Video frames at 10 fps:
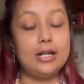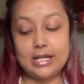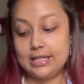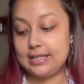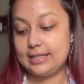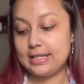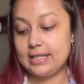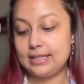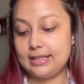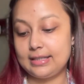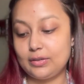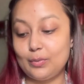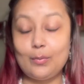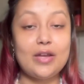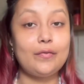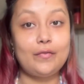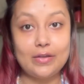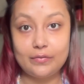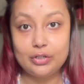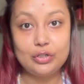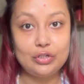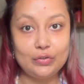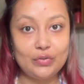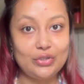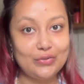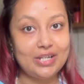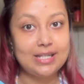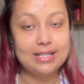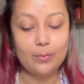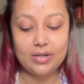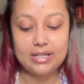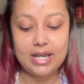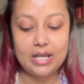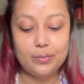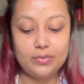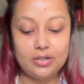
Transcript: It's my favorite to use during summertime.